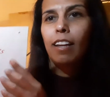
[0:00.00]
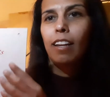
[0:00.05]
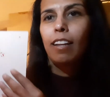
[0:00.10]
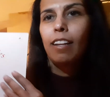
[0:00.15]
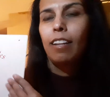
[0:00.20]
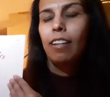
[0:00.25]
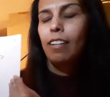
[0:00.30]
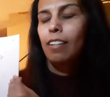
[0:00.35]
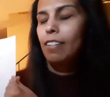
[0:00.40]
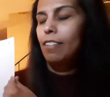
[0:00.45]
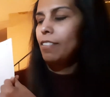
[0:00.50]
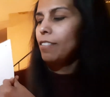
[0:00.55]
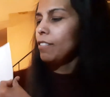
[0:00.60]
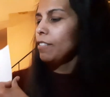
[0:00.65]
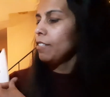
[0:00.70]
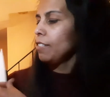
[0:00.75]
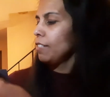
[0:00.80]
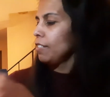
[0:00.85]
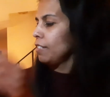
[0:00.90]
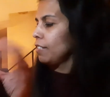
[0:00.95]

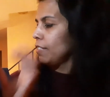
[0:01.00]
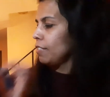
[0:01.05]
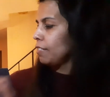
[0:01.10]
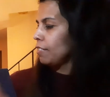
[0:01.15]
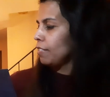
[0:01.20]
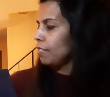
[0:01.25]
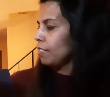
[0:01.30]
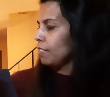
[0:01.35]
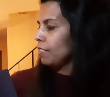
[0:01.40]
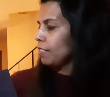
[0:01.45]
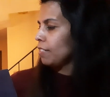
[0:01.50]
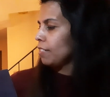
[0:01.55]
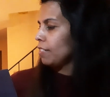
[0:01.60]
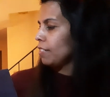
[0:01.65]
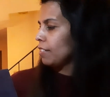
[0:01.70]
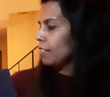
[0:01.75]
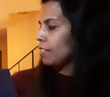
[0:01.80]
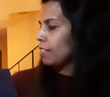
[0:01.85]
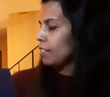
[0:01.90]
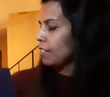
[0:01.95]

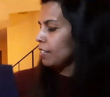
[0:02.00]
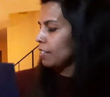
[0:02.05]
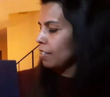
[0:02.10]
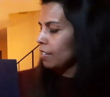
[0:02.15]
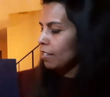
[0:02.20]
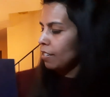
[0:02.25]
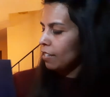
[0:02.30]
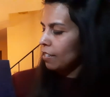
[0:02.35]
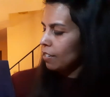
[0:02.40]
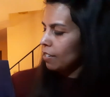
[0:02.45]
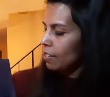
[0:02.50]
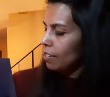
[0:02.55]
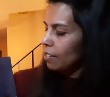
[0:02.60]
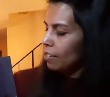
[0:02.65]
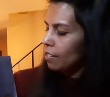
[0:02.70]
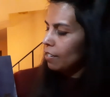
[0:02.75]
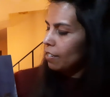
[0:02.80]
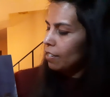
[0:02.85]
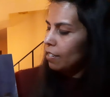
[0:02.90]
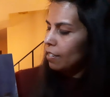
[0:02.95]

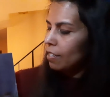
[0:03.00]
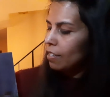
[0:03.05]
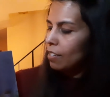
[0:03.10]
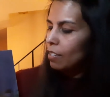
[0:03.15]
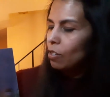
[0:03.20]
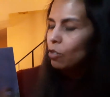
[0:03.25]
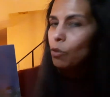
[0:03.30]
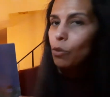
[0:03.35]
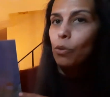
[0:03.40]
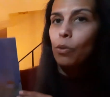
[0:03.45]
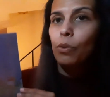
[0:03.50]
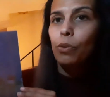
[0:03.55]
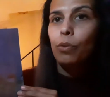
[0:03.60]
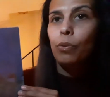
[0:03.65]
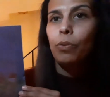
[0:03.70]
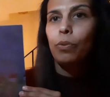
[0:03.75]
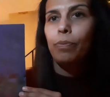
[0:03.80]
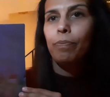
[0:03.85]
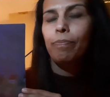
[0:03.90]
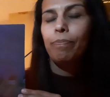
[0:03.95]

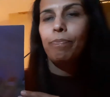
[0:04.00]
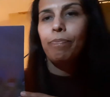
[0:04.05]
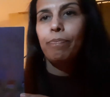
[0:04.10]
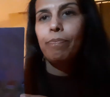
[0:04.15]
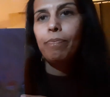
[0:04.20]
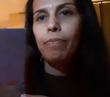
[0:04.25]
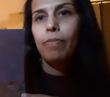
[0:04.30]
[no speech]